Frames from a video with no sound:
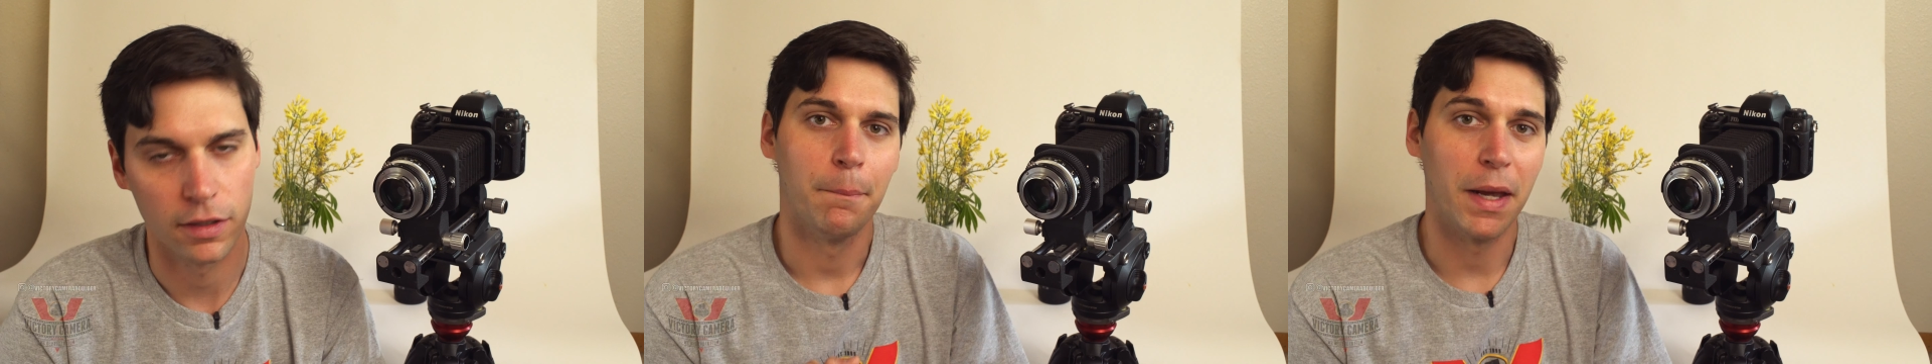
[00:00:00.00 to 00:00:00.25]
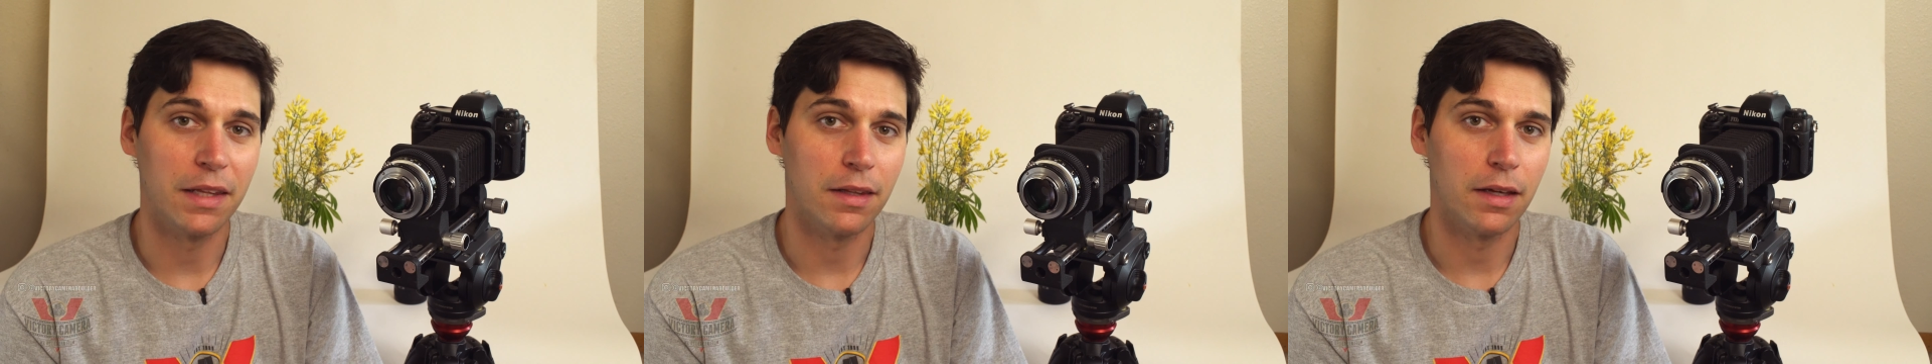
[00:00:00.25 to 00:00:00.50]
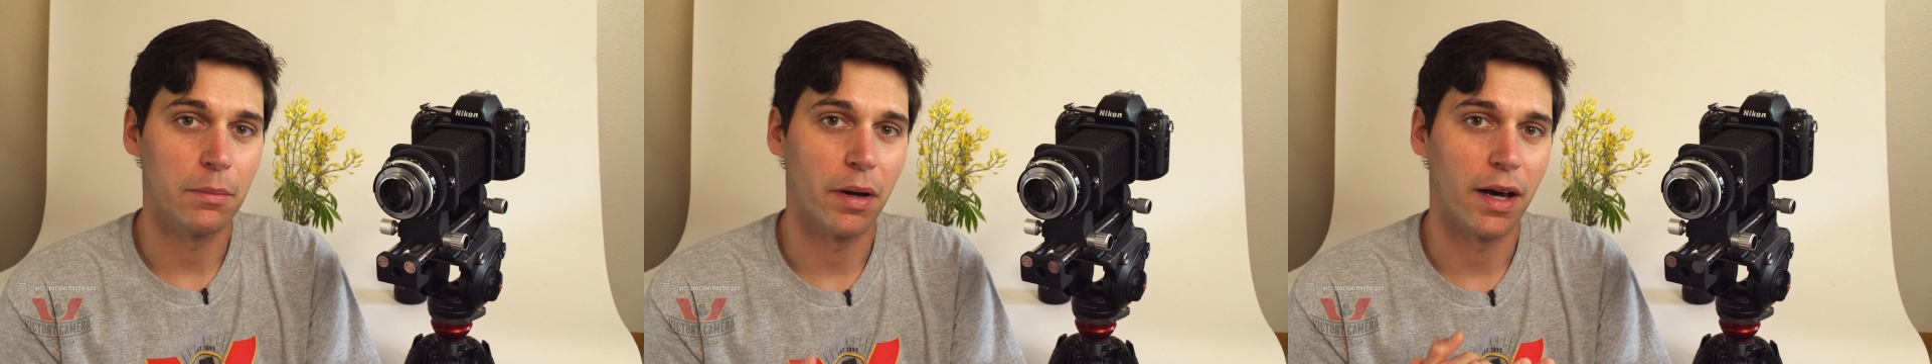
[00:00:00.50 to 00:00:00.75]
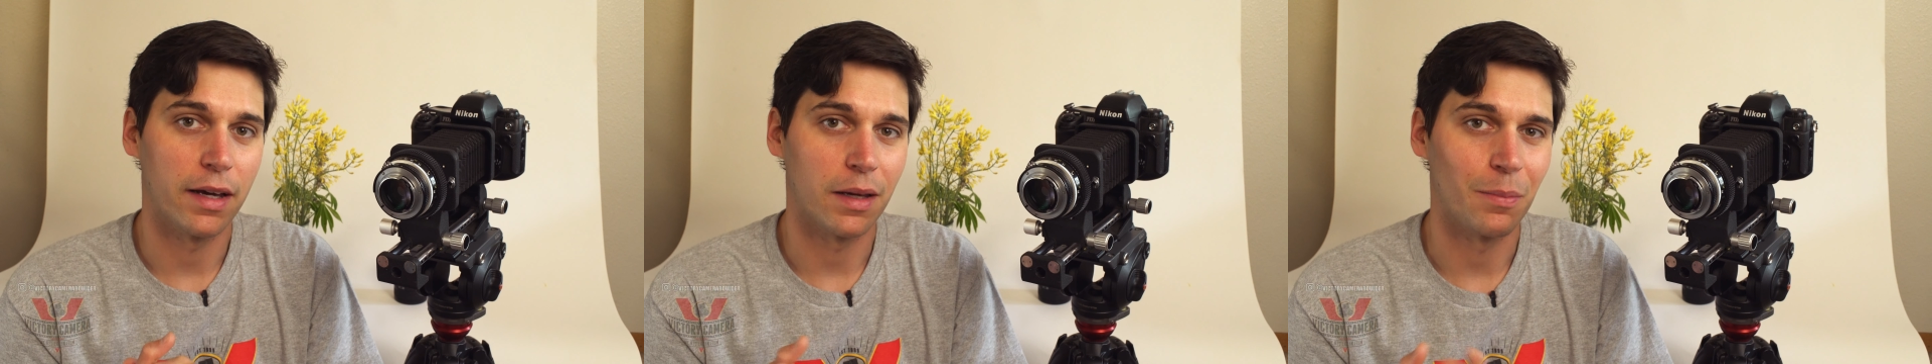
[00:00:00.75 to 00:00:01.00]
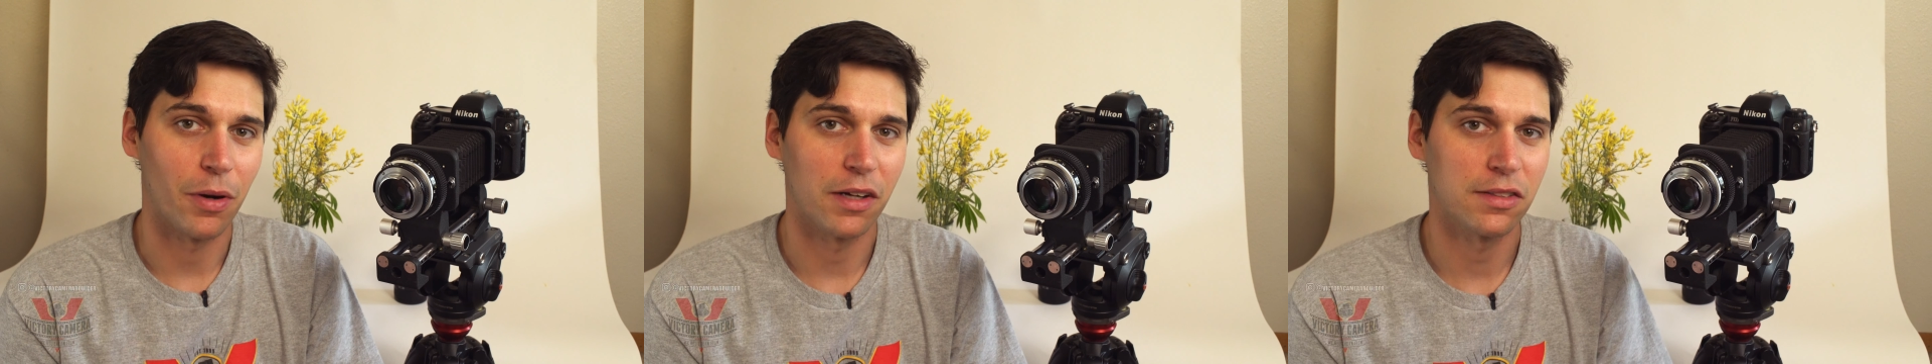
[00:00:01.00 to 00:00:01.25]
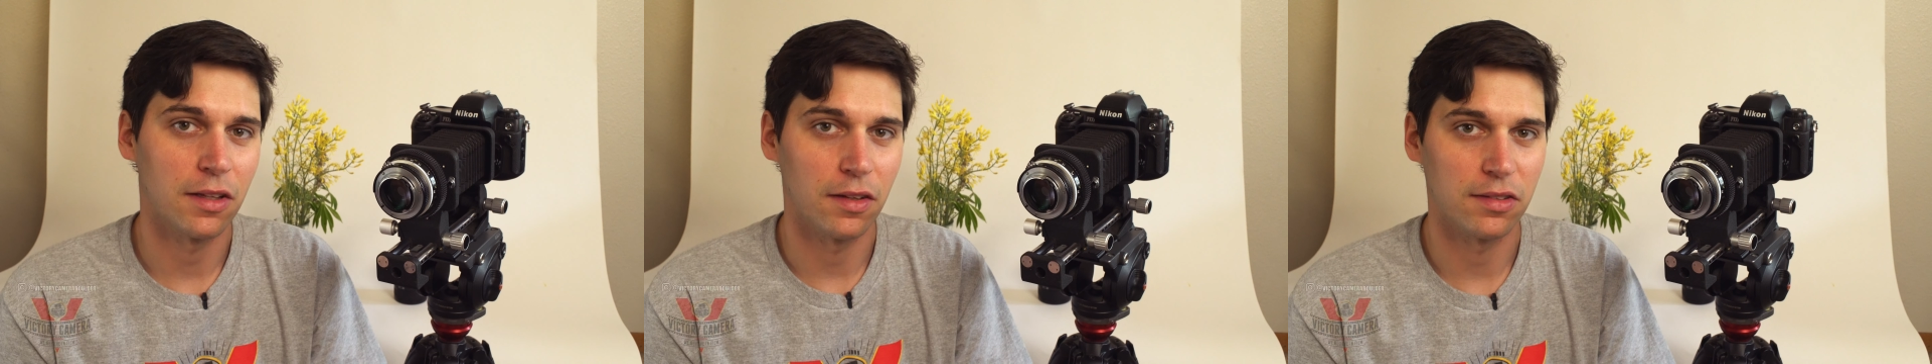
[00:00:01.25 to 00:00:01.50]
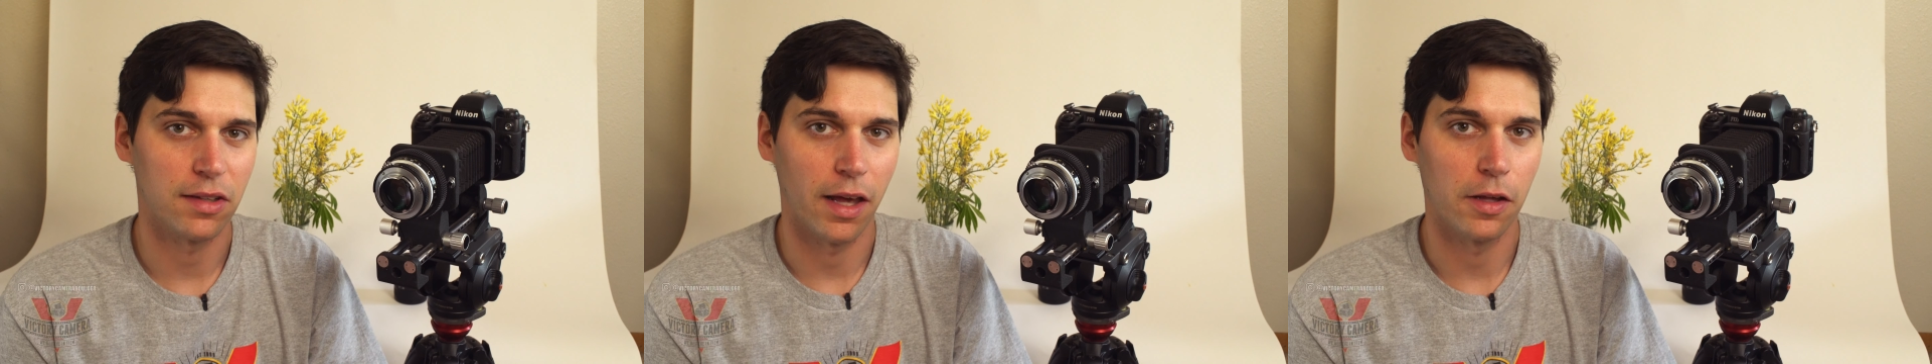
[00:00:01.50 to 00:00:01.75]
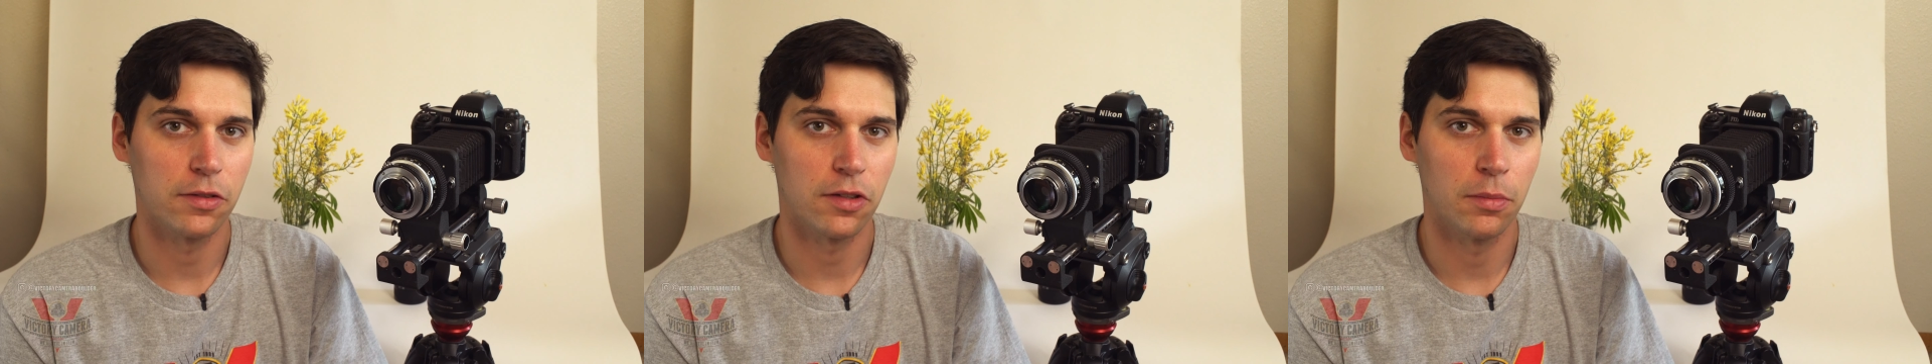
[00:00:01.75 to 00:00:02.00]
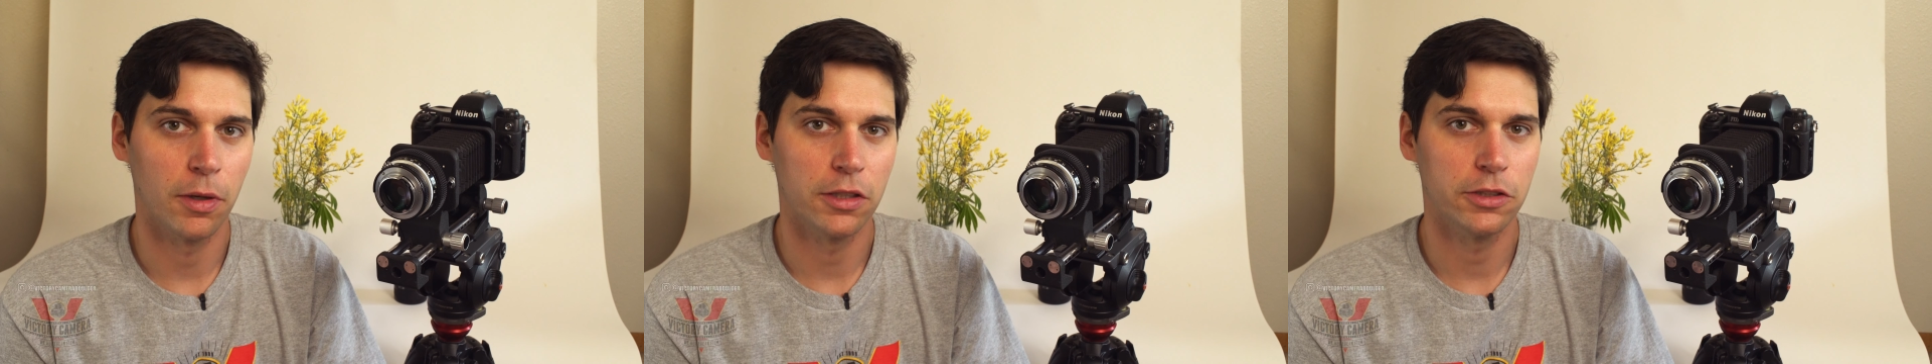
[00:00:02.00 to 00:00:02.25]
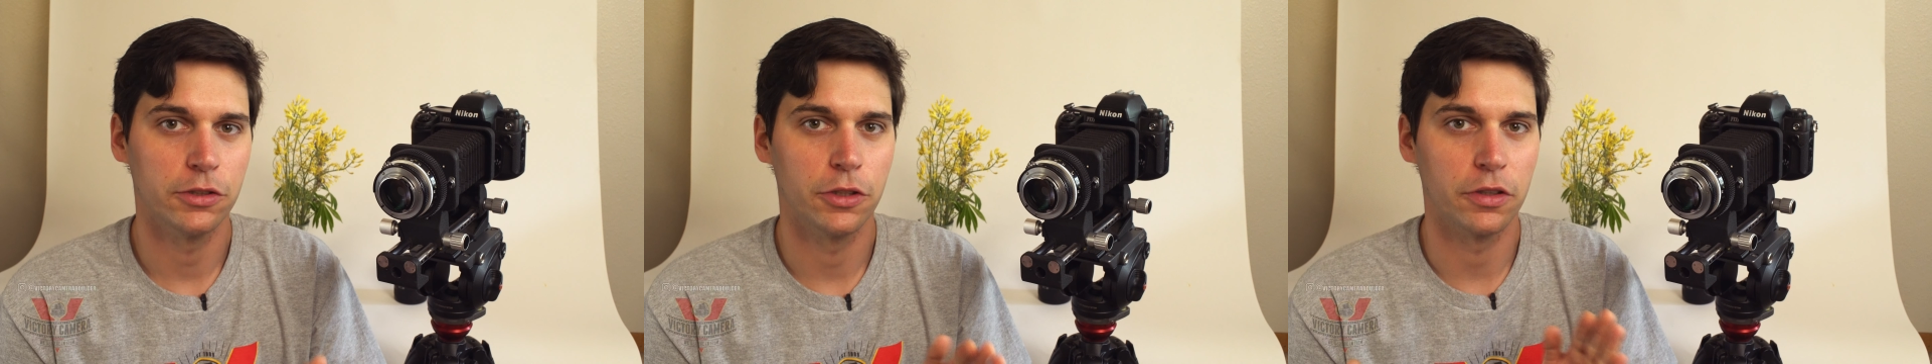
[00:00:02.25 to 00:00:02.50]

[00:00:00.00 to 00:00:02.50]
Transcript: Mainly by compressing the scale so much,